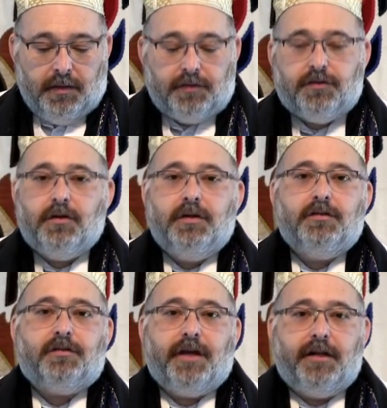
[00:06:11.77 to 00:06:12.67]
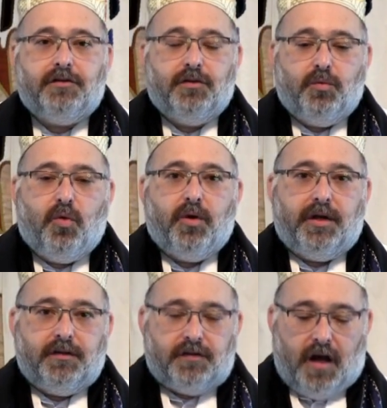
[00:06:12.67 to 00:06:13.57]
Let's turn instead to the
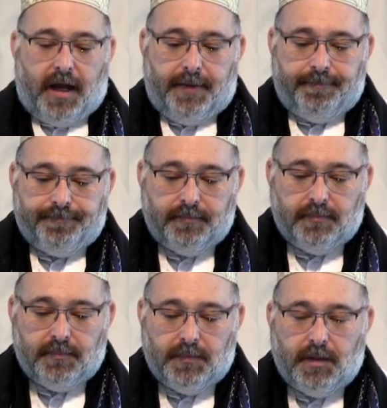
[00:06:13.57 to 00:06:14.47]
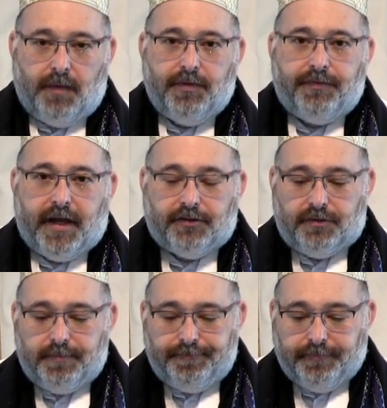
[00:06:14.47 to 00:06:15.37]
warning sign of
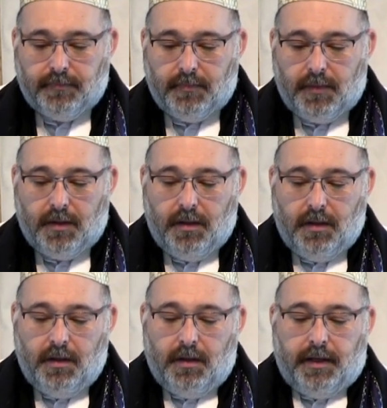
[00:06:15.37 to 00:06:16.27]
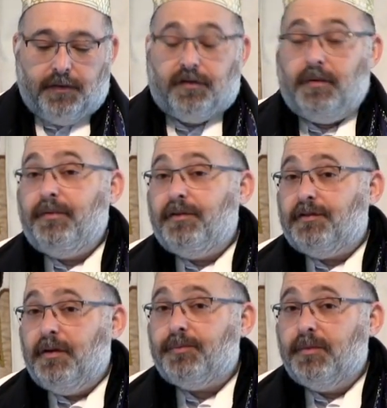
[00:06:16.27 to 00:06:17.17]
infection. Now, some of the
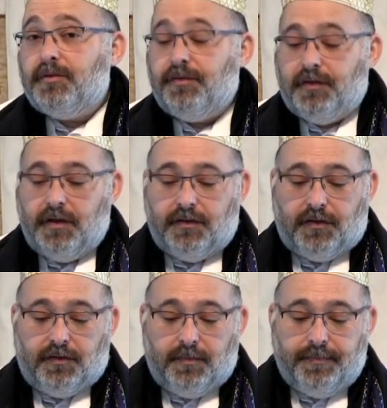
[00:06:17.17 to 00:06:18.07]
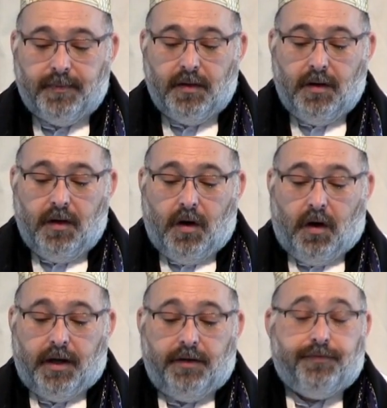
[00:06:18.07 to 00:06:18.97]
symptoms of cynicism
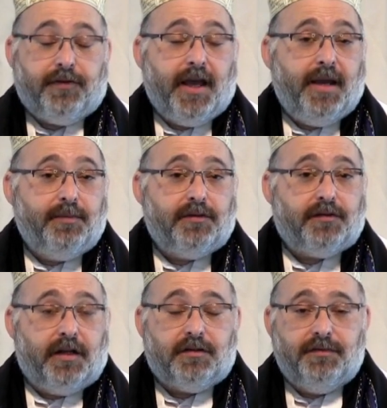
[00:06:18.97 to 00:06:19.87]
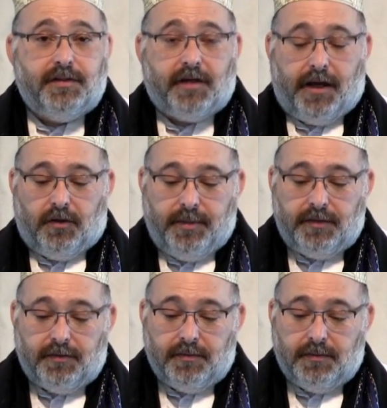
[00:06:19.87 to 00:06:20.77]
are inflamed sense of
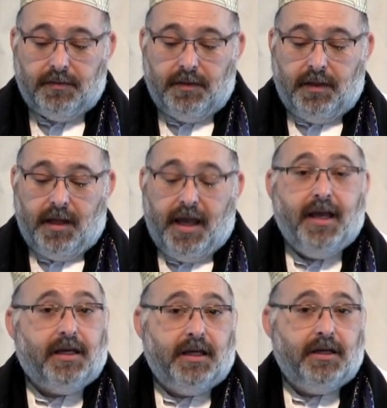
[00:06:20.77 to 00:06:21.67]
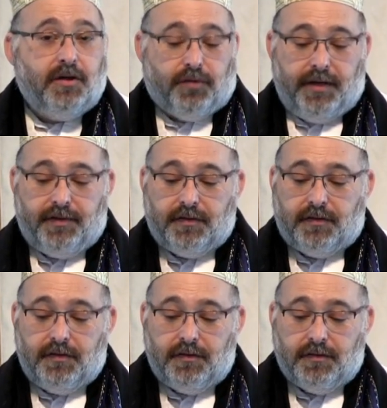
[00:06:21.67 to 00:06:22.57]
entitlement, aching
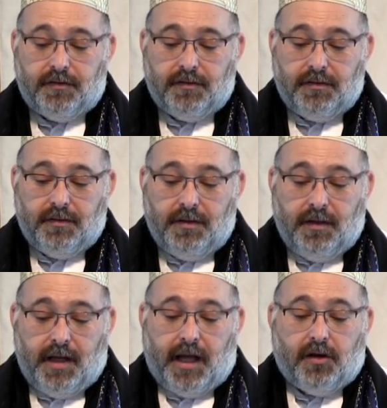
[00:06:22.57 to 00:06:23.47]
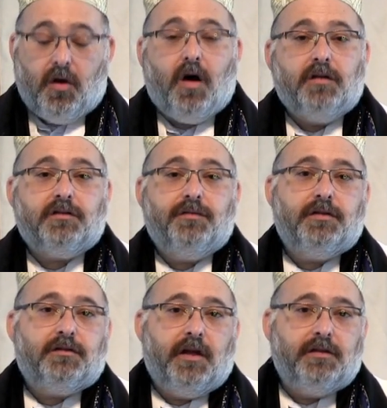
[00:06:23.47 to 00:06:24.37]
grievances, and loss of
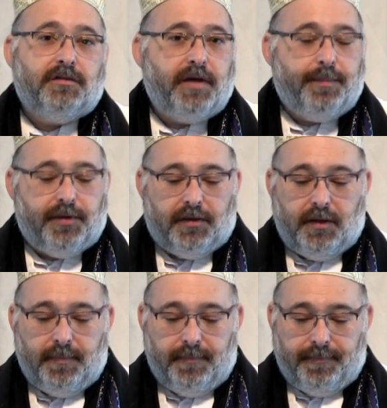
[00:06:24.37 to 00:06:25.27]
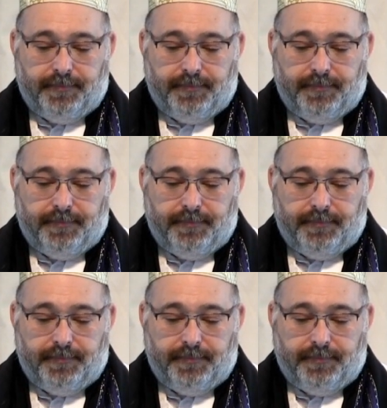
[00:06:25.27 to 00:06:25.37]
the sense of empathy.